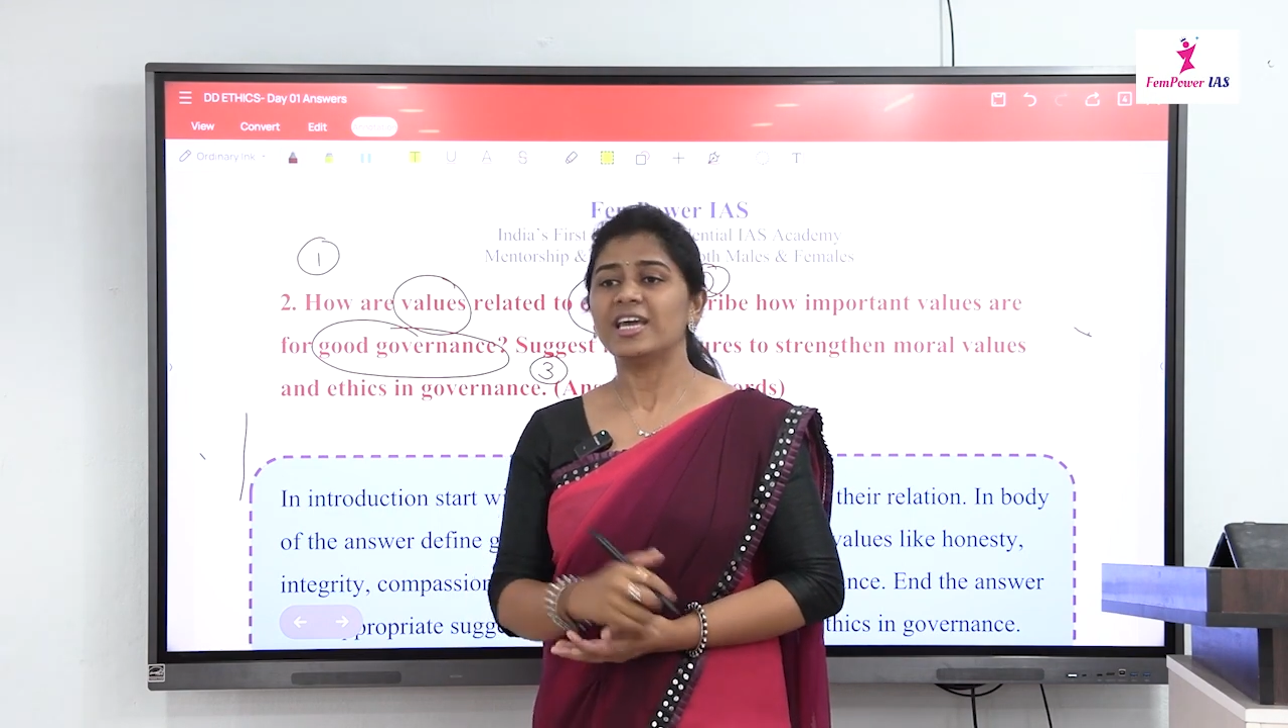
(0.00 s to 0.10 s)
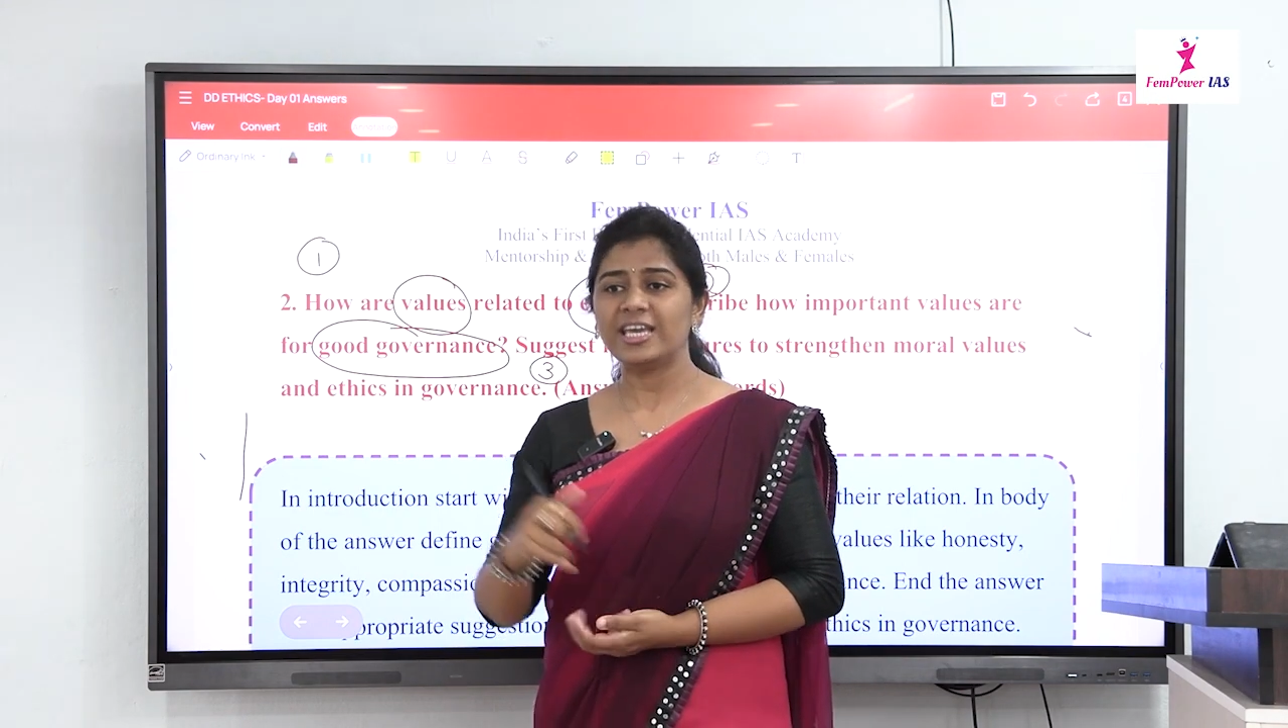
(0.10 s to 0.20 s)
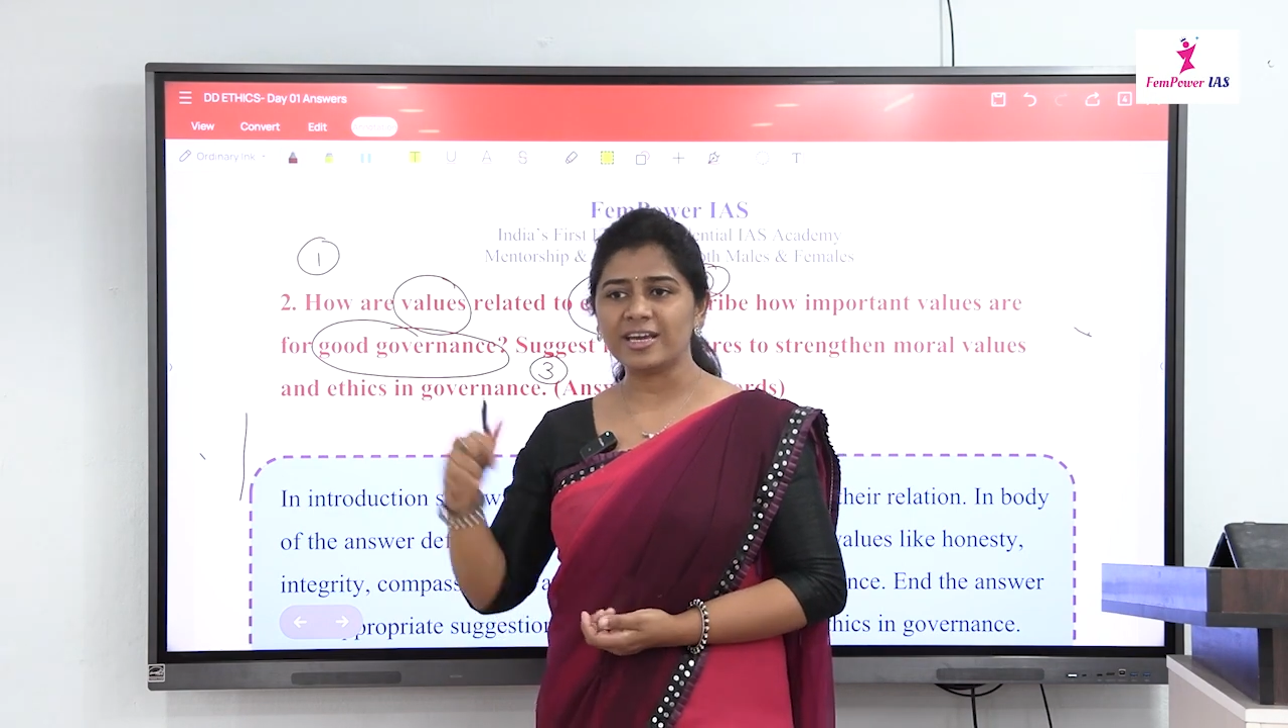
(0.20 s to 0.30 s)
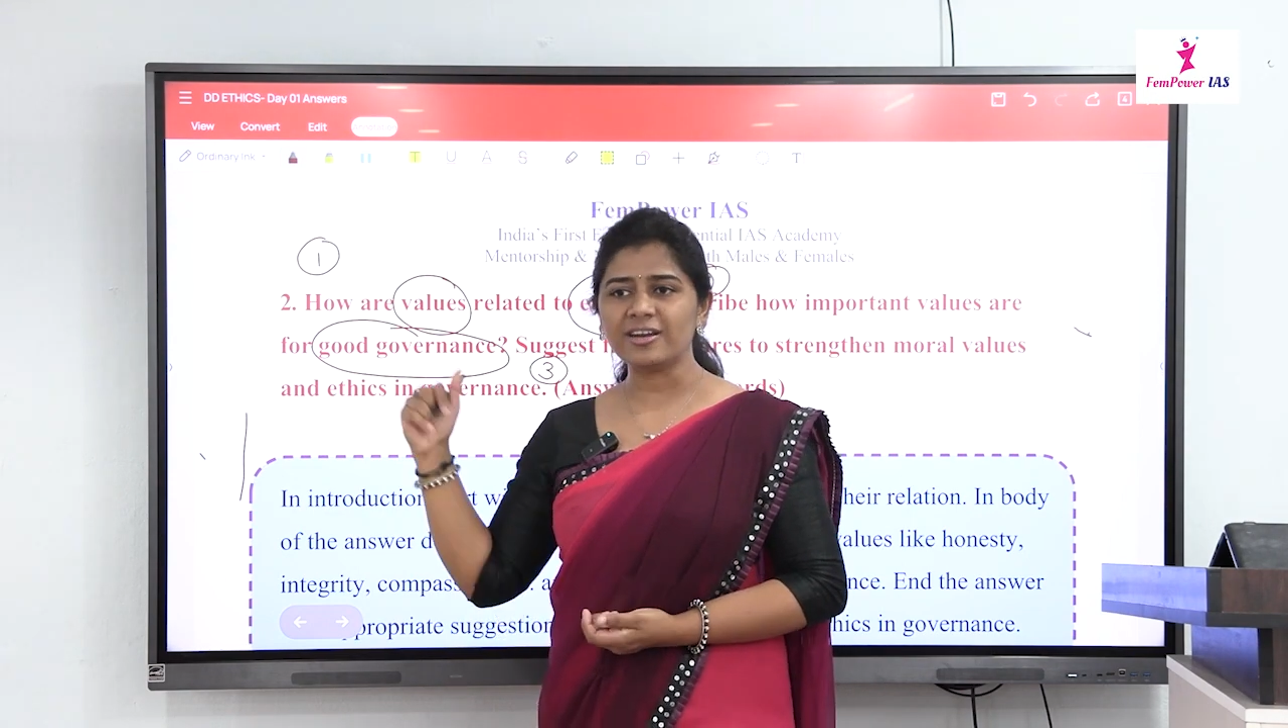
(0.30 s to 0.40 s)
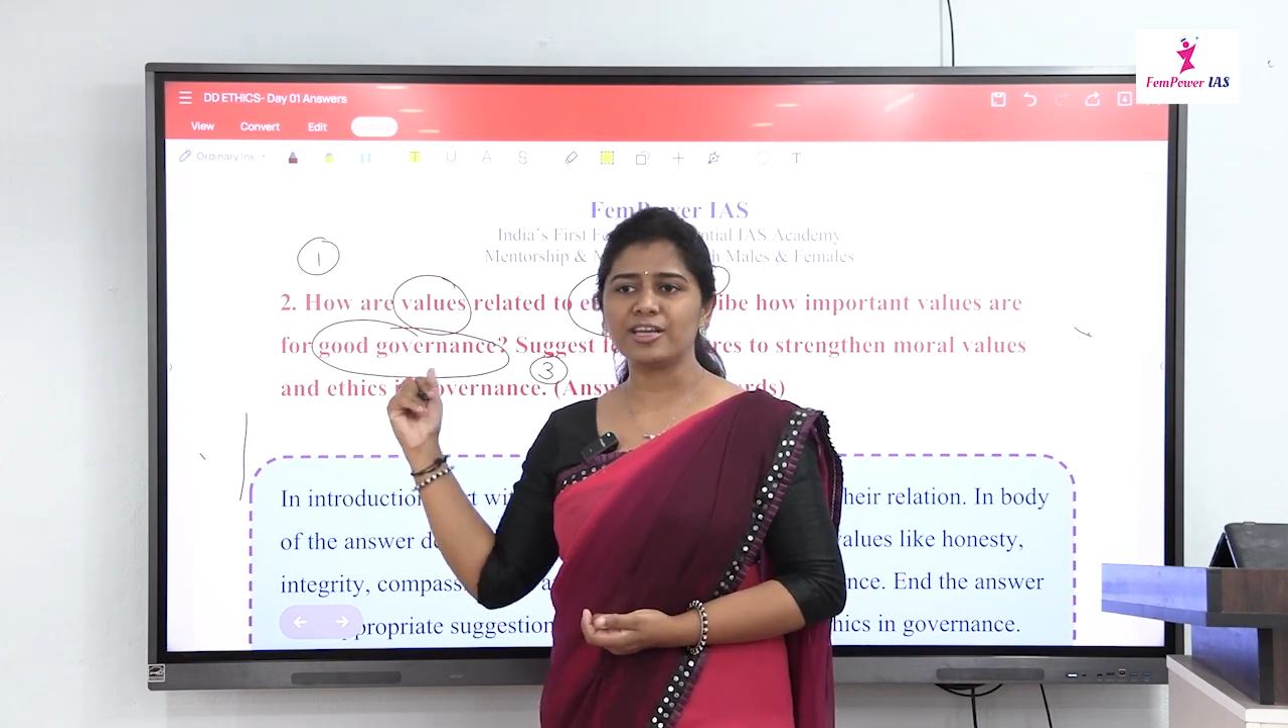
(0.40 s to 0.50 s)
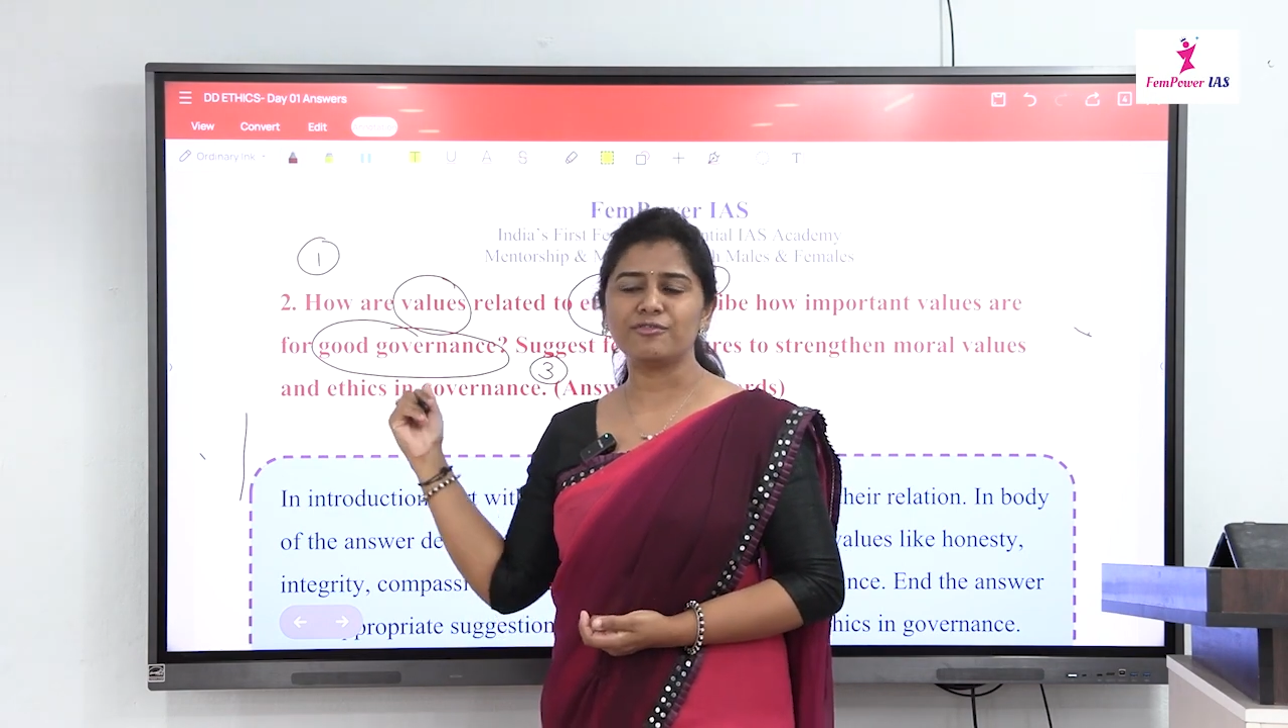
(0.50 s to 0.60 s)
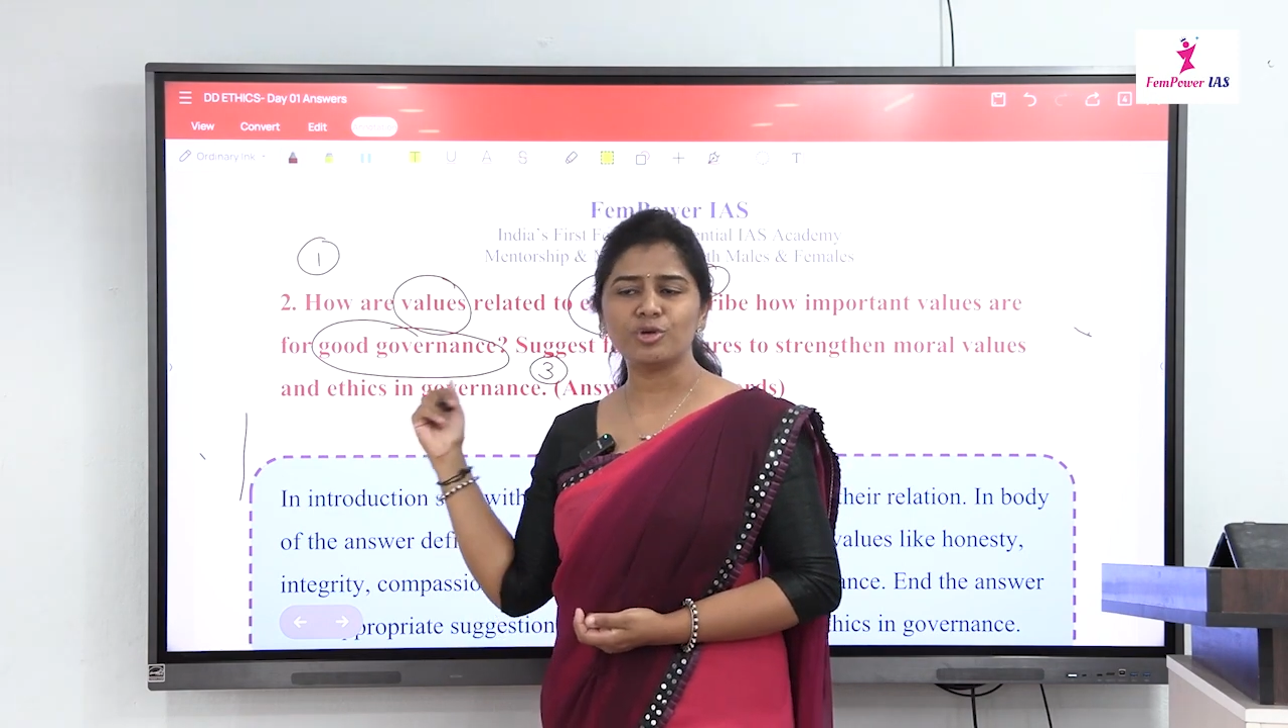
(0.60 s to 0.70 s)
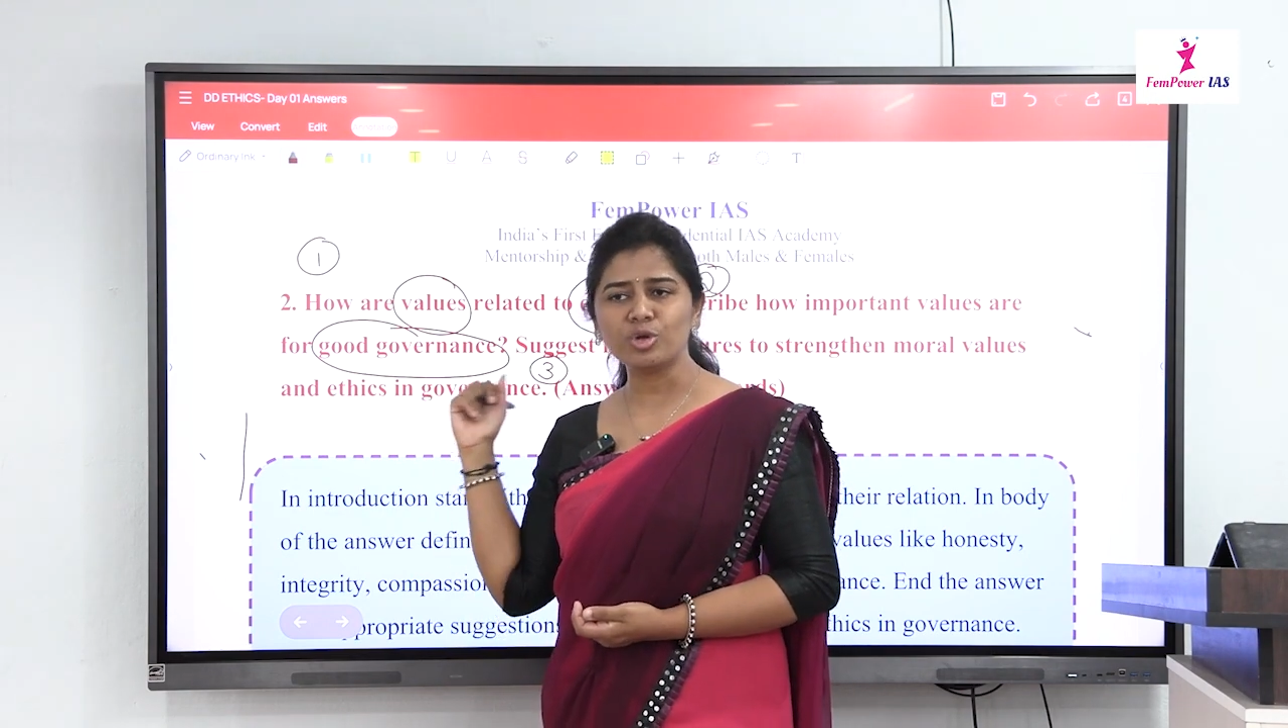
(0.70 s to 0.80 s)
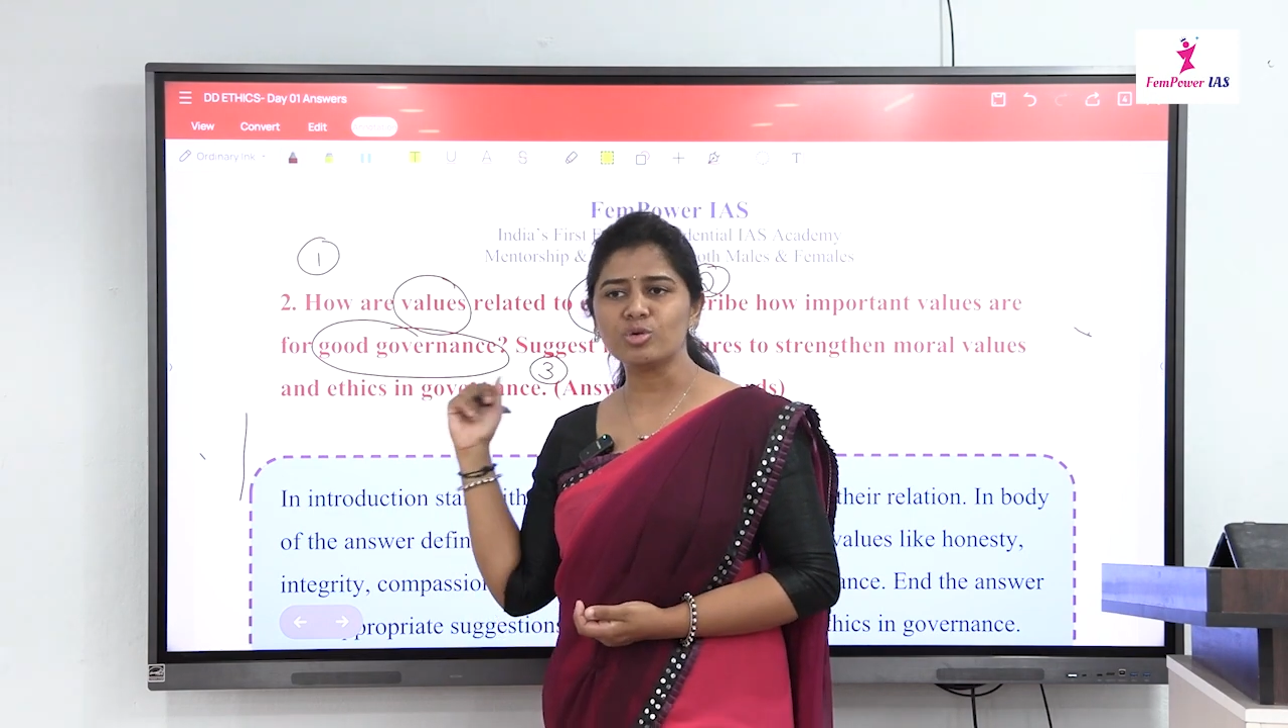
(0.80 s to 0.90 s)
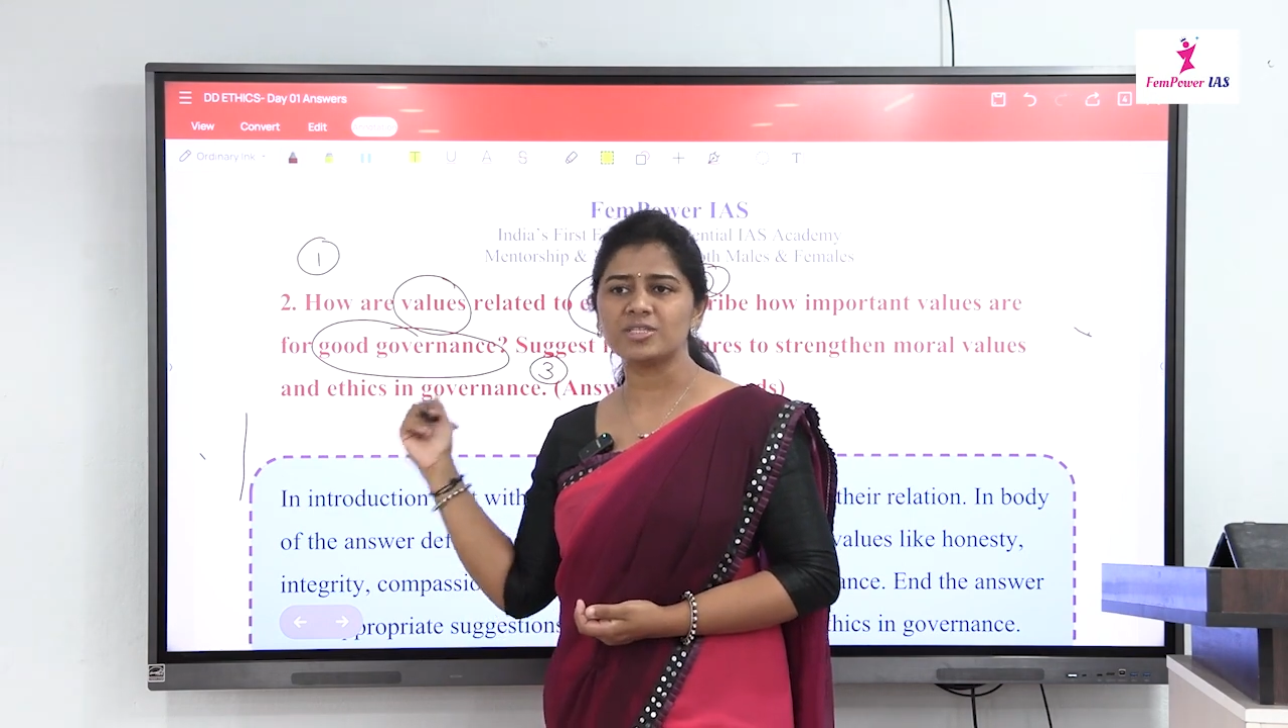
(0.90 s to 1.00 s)
Here, if
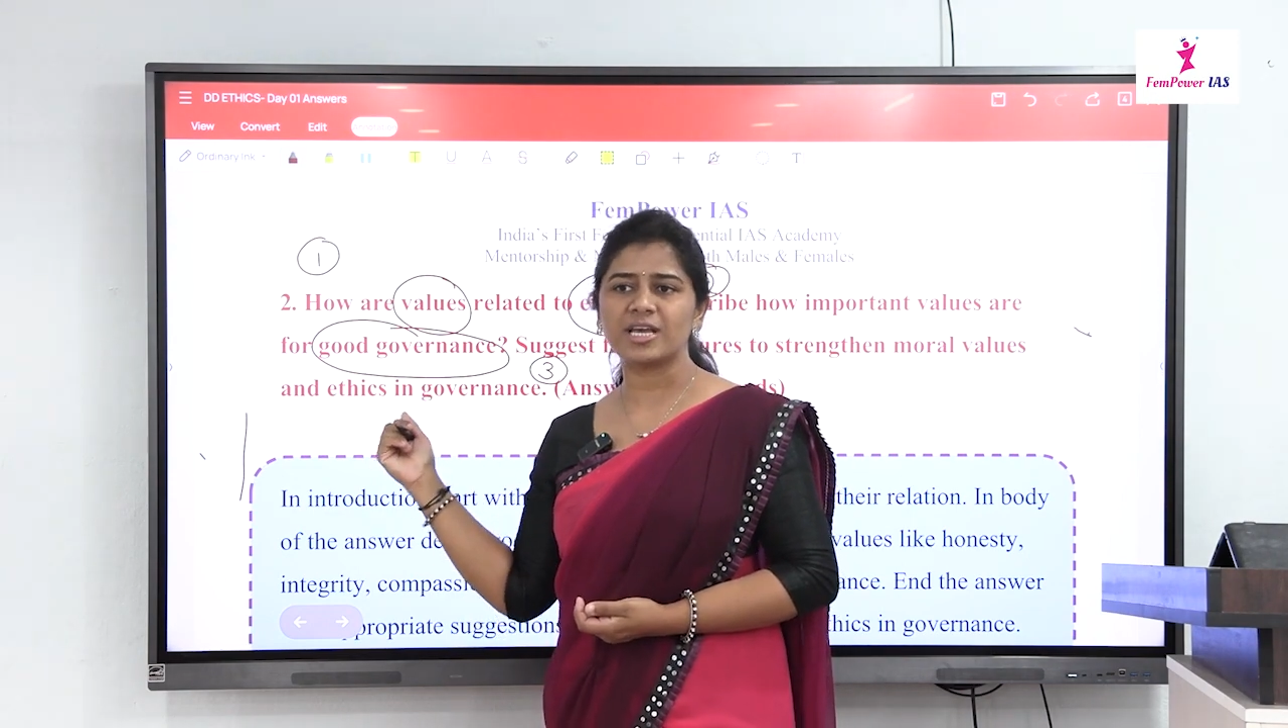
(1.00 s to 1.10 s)
you use